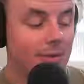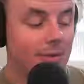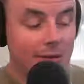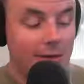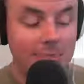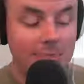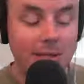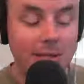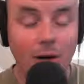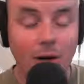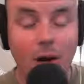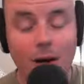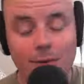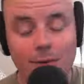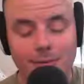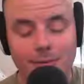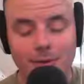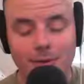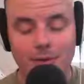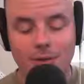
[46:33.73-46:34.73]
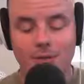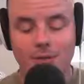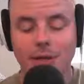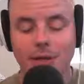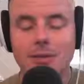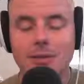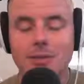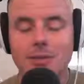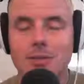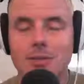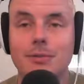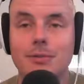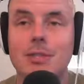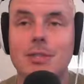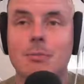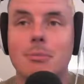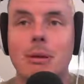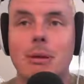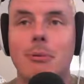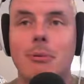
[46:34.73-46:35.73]
They've been off the rental
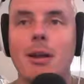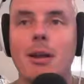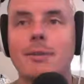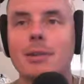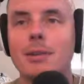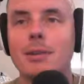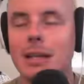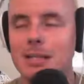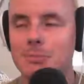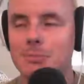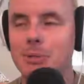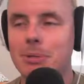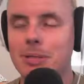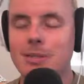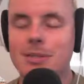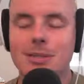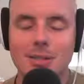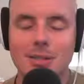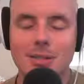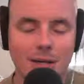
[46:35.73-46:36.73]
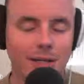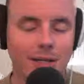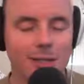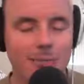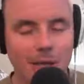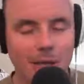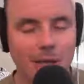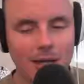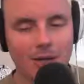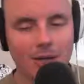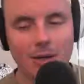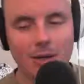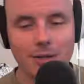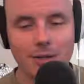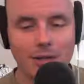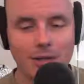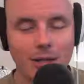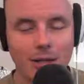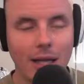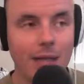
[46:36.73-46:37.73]
service. My Bonneville has been stuck in the
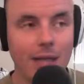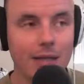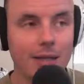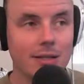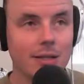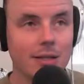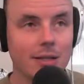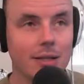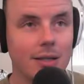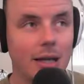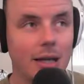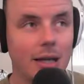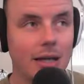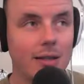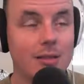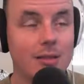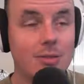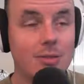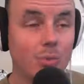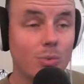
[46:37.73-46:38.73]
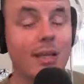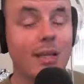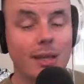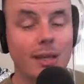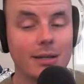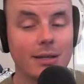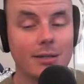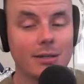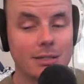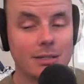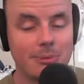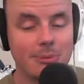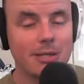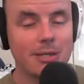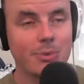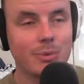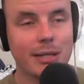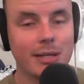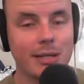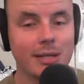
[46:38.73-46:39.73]
backyard, and this
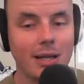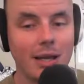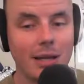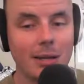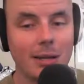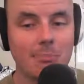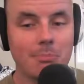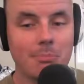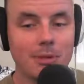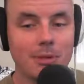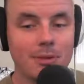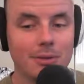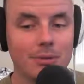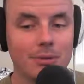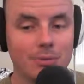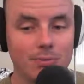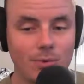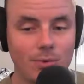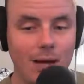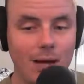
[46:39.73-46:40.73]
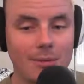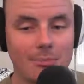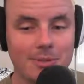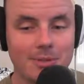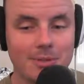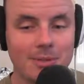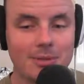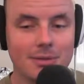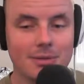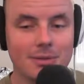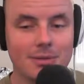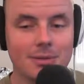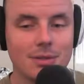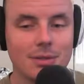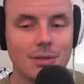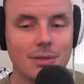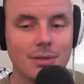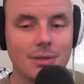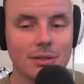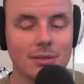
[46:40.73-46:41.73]
past weekend, I built ramps
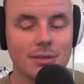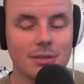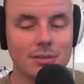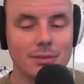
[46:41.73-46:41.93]
to